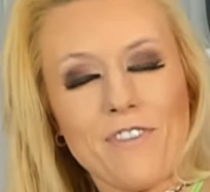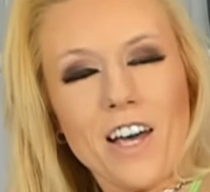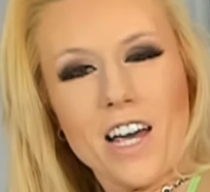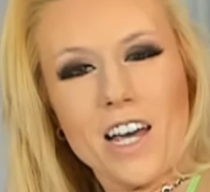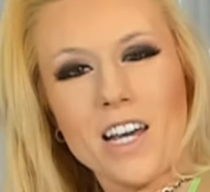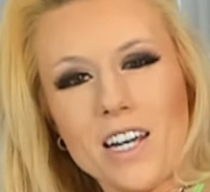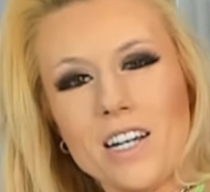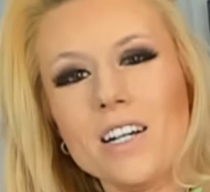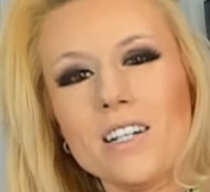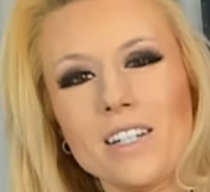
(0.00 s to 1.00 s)

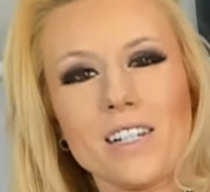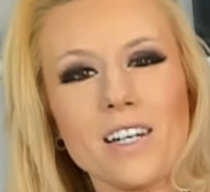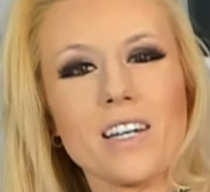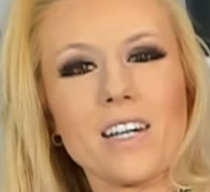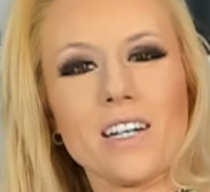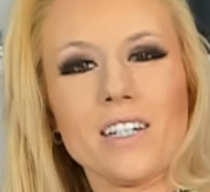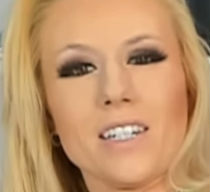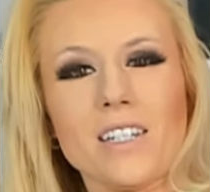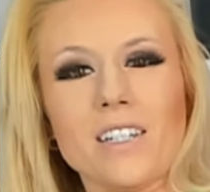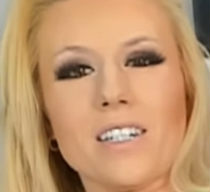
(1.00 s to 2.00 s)
face
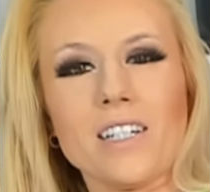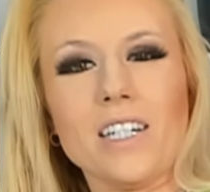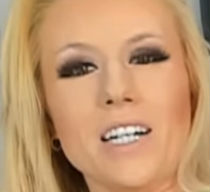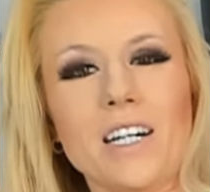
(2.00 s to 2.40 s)
again.